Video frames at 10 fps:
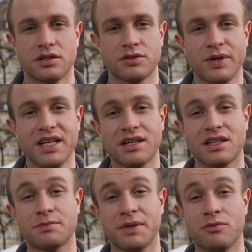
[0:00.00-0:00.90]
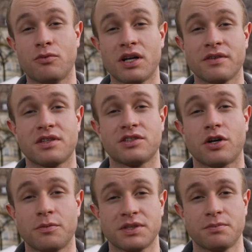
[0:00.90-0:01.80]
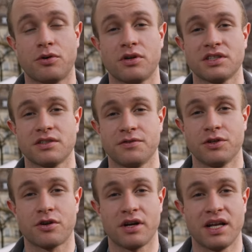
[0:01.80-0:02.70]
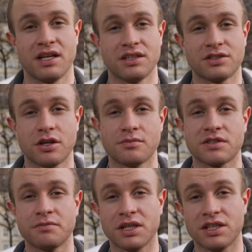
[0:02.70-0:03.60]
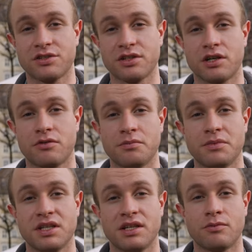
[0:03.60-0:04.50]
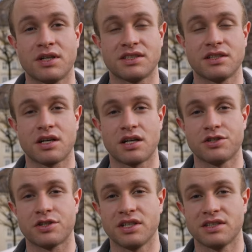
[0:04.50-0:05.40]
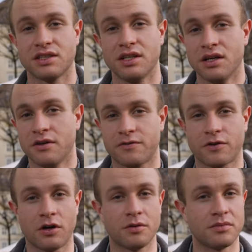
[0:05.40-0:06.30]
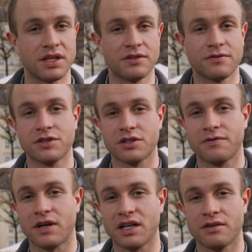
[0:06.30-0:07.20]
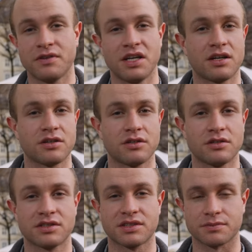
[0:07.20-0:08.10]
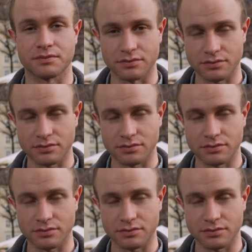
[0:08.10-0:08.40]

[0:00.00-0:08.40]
Sweden has been one of the top supporters of Ukraine in terms of military equipment in Western countries, from infantry fighting vehicles,